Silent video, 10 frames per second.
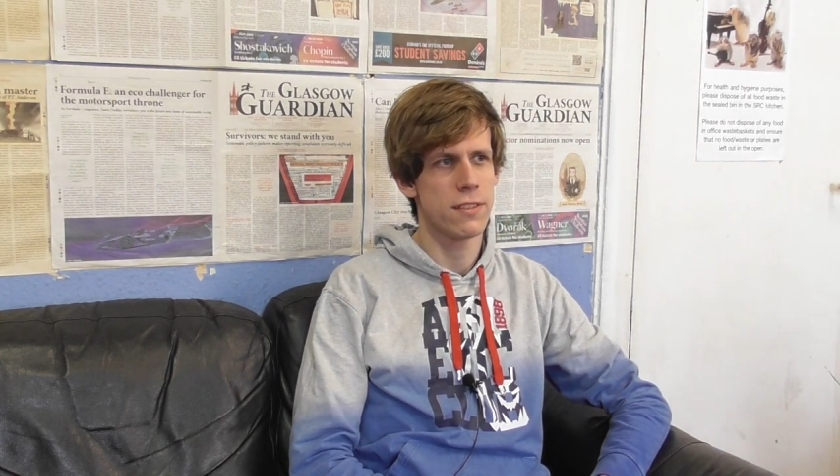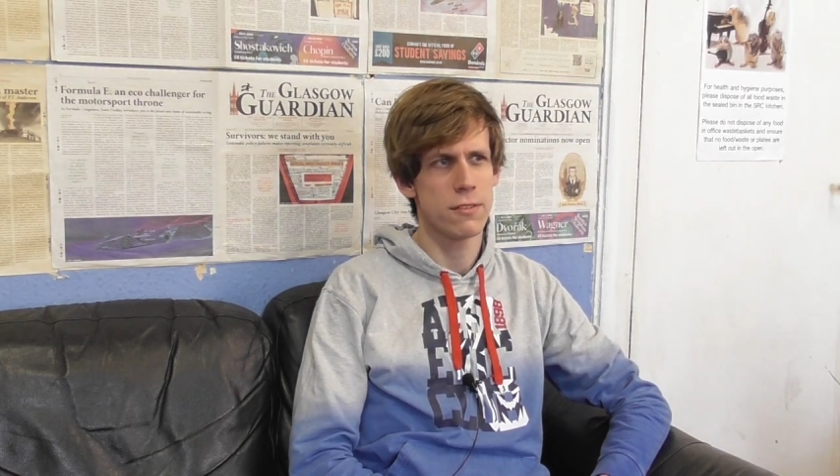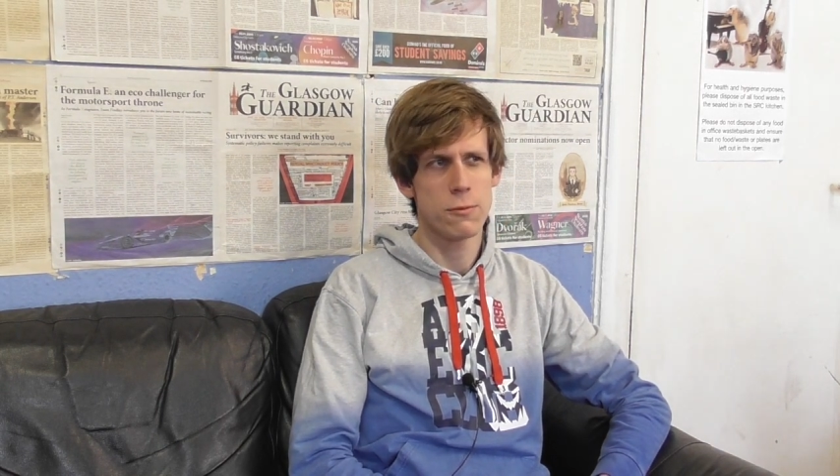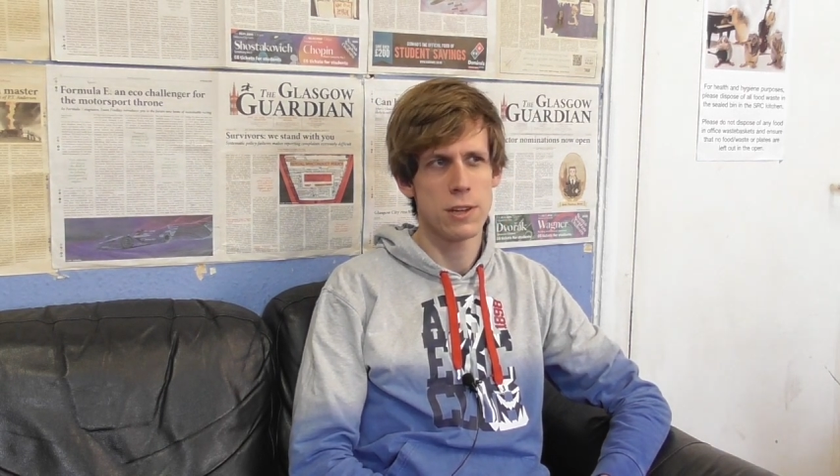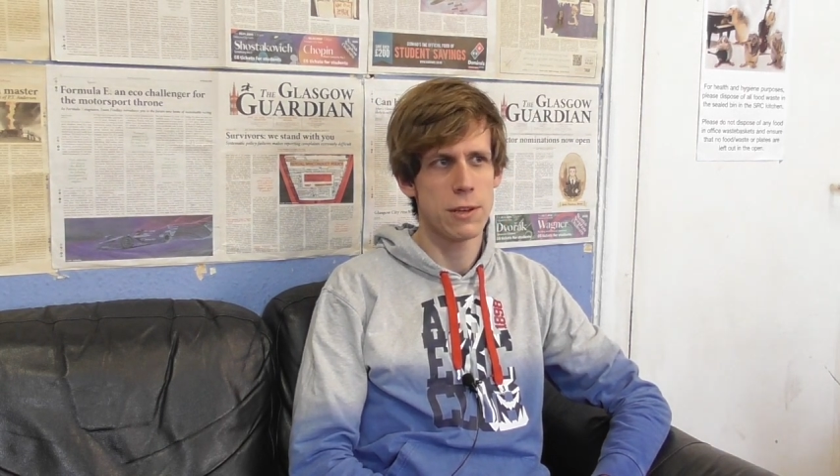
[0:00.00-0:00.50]

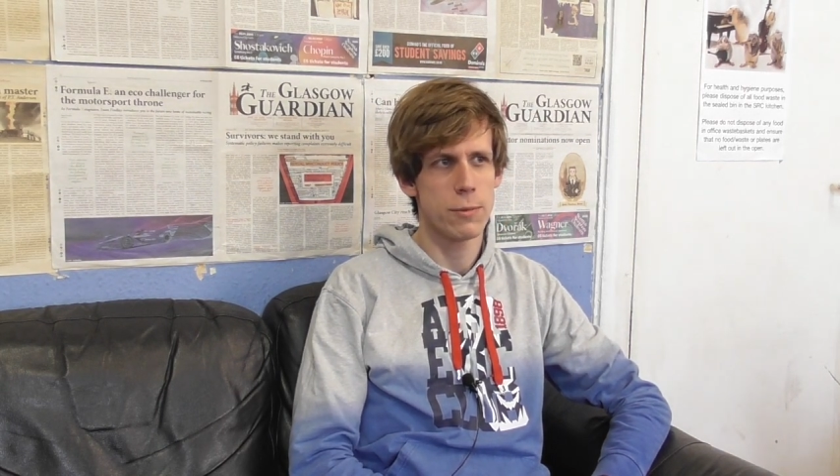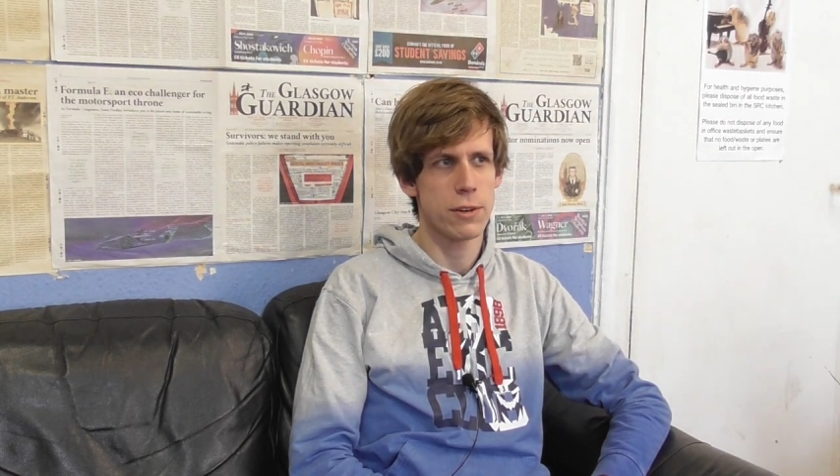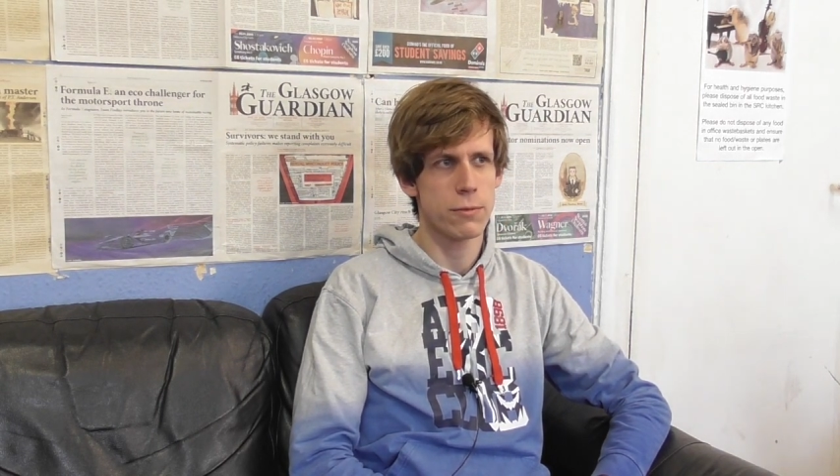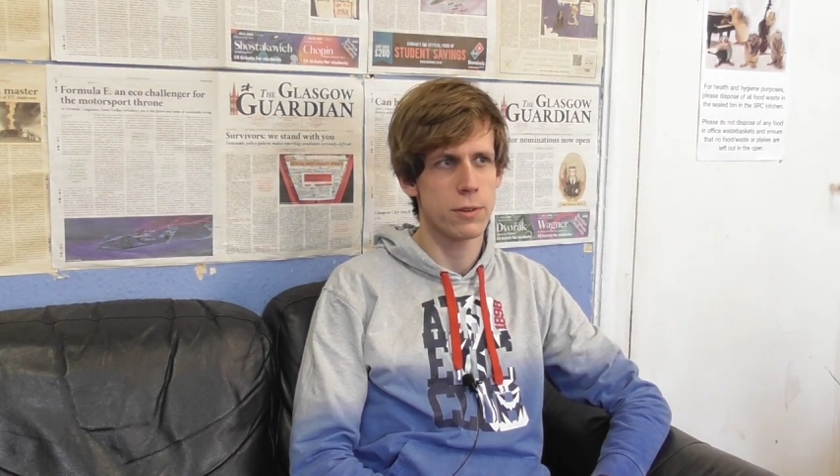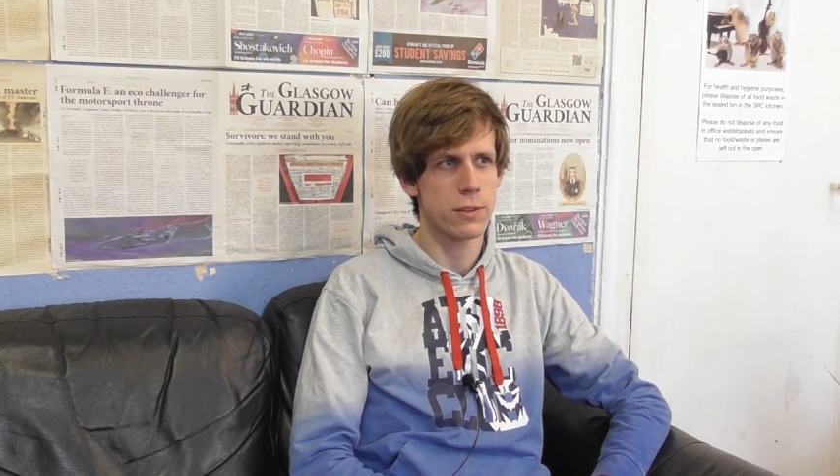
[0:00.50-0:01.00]
isn't really
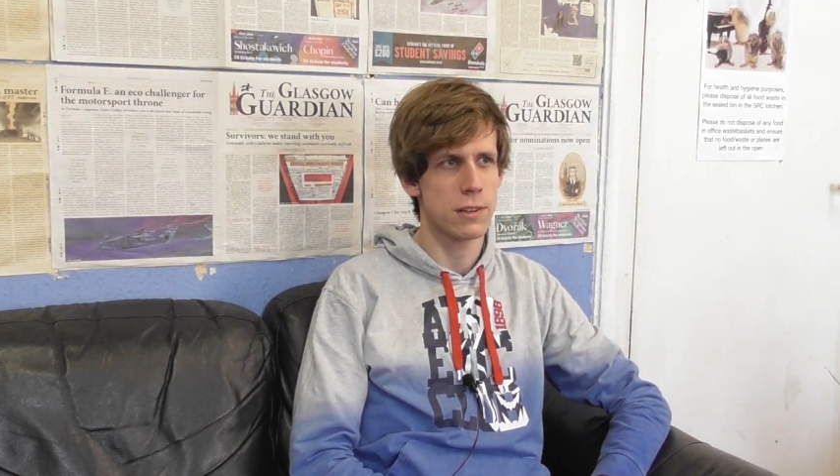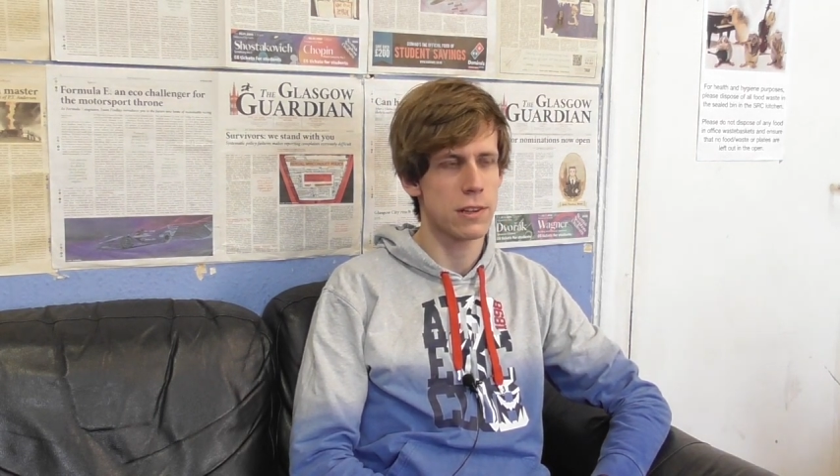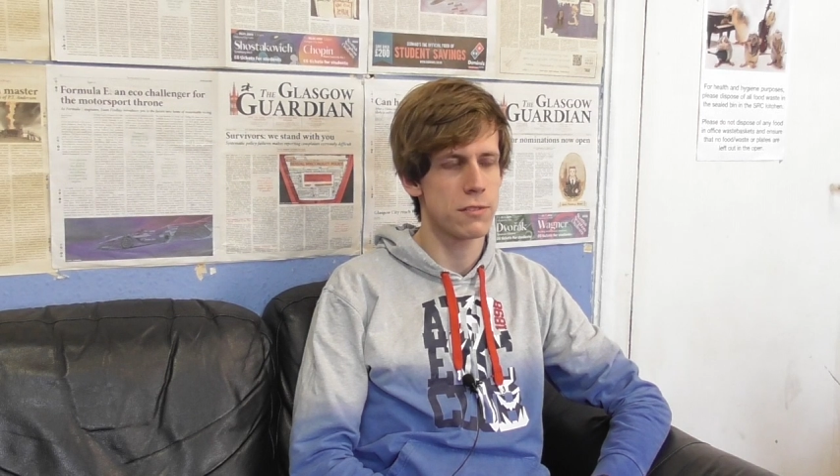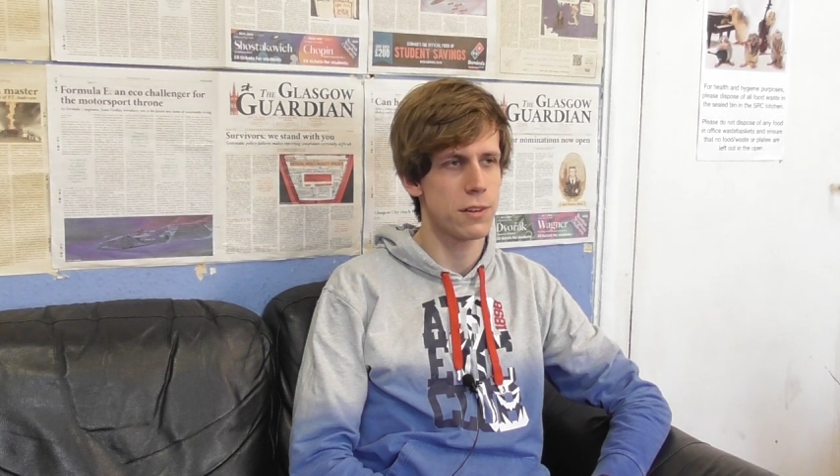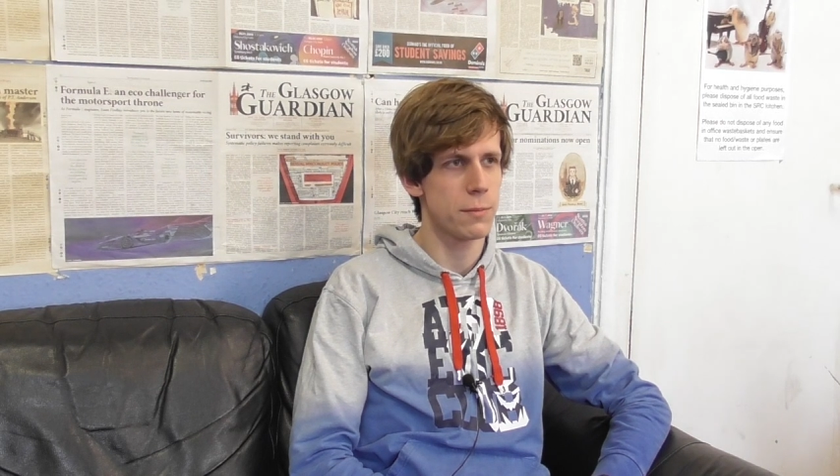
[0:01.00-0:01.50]
aware of what
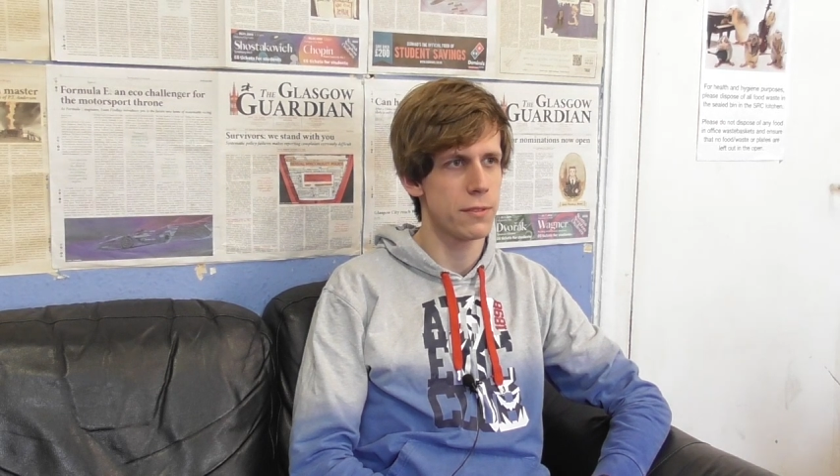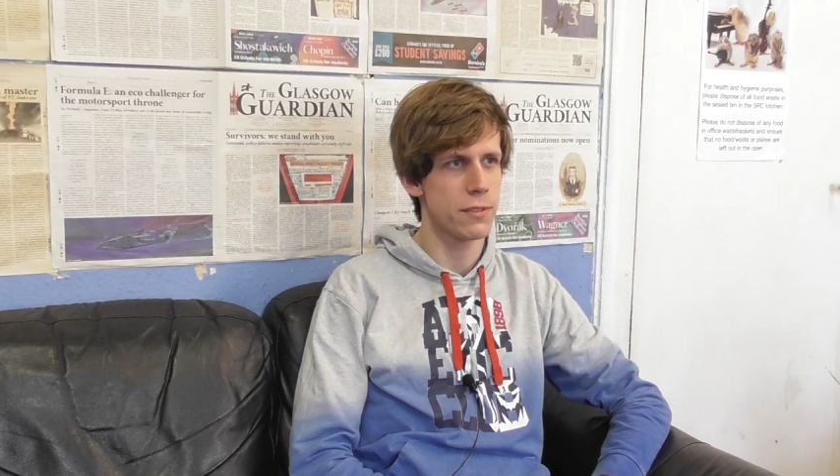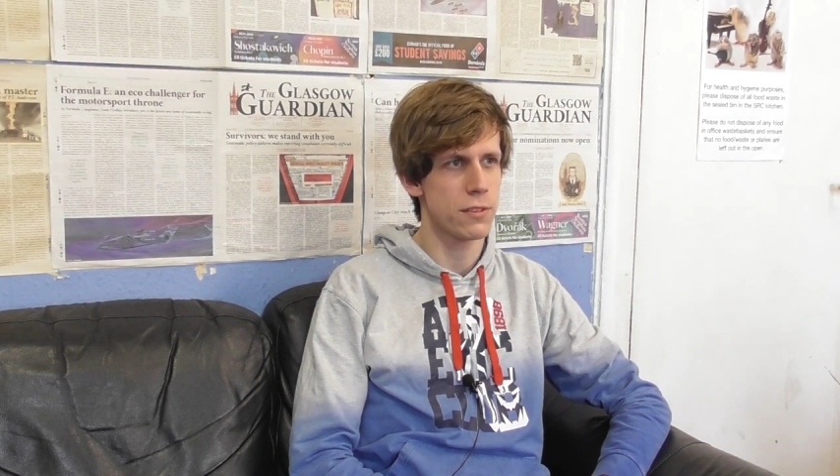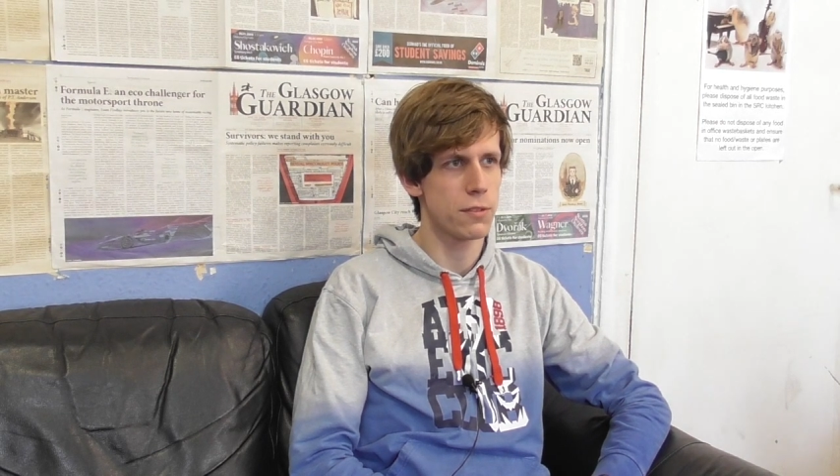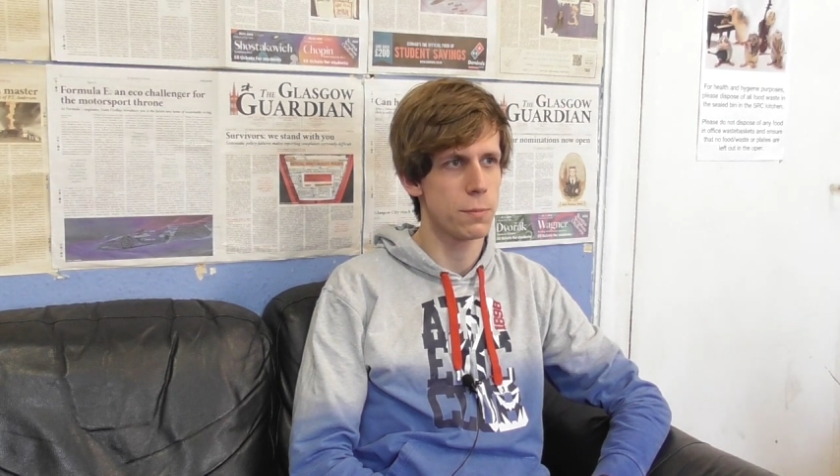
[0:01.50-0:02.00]
class reps
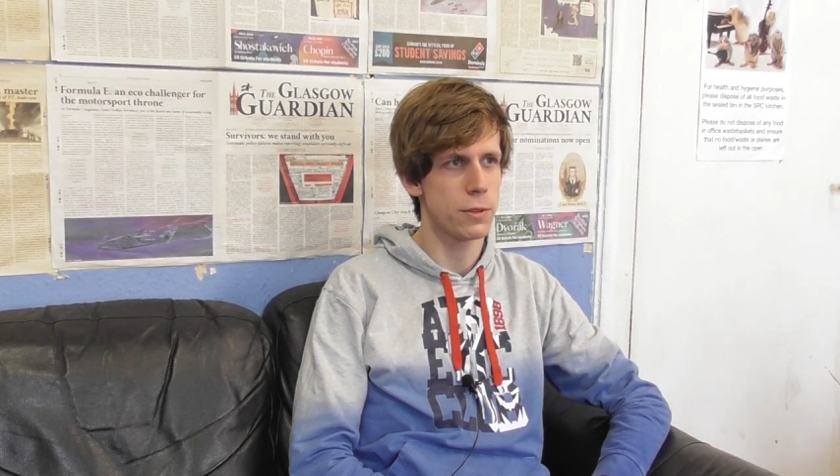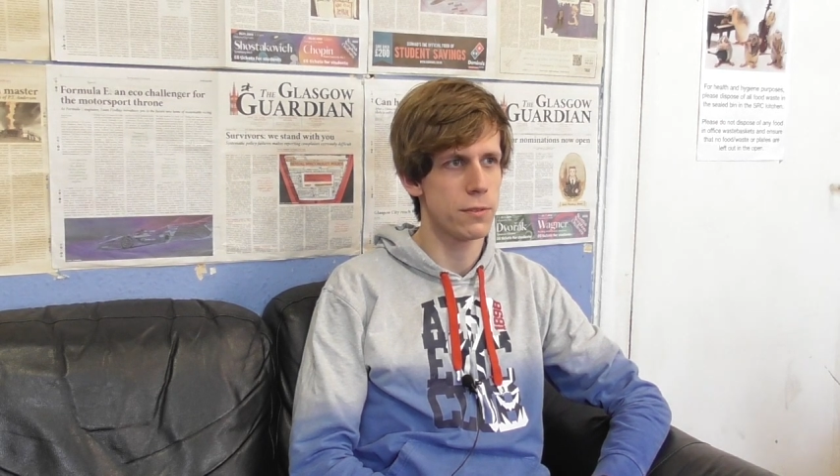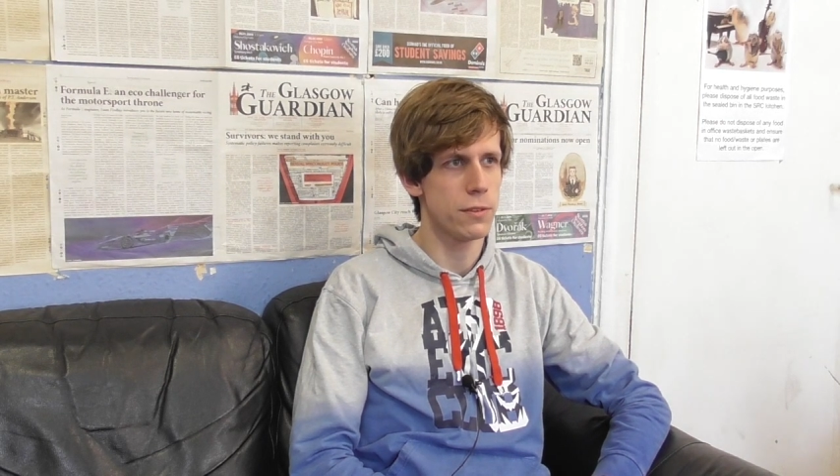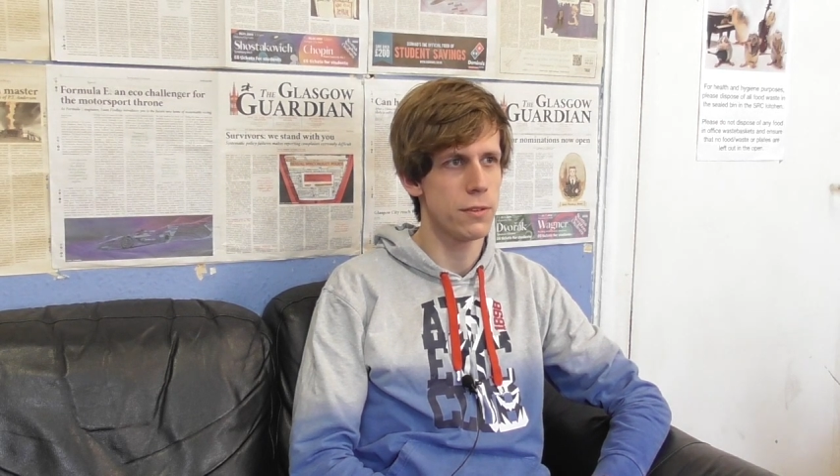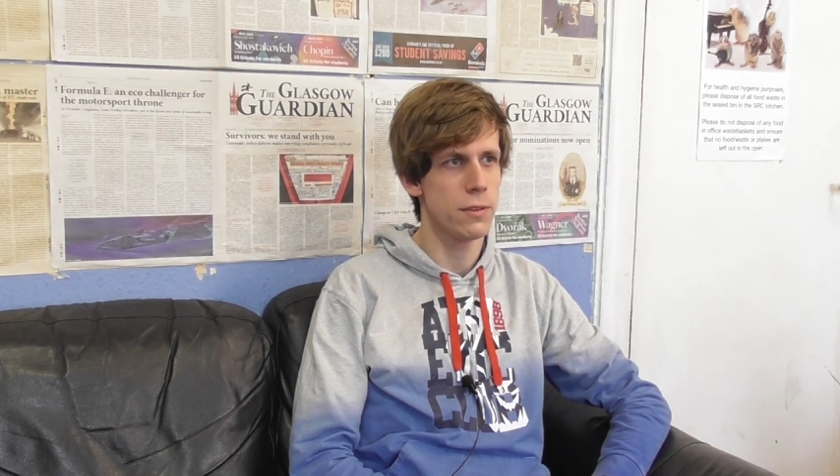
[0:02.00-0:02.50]
are
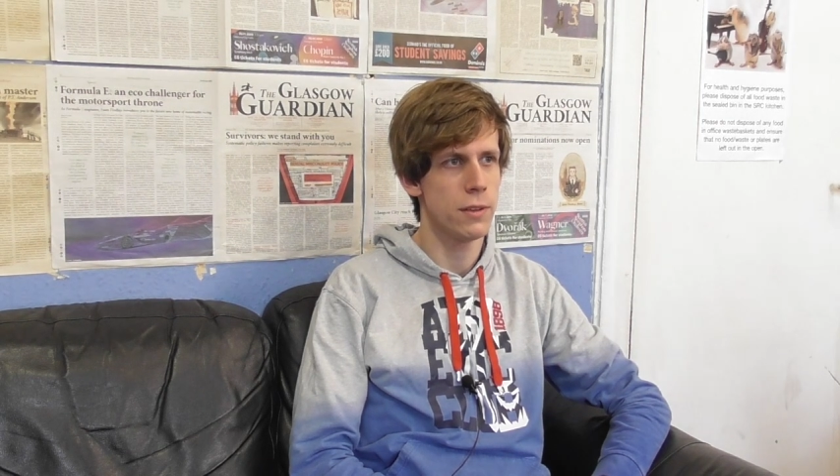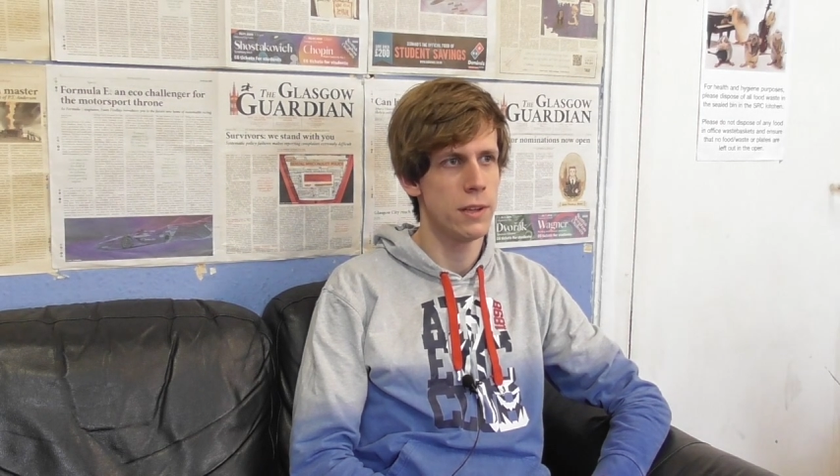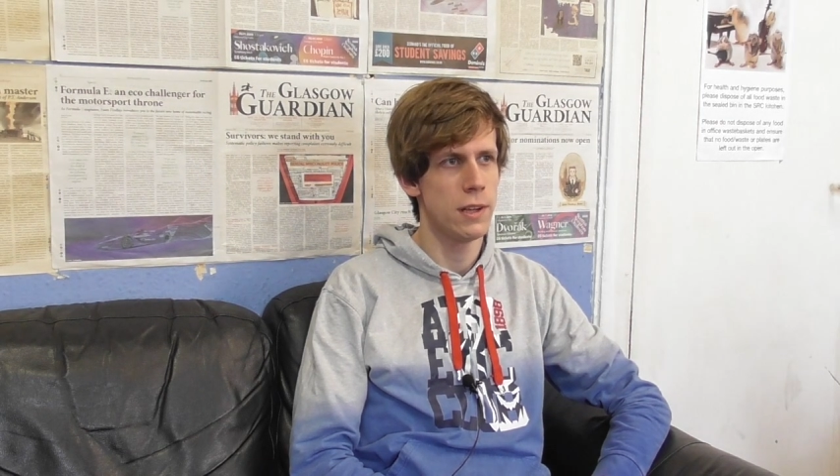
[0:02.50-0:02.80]
supposed to do.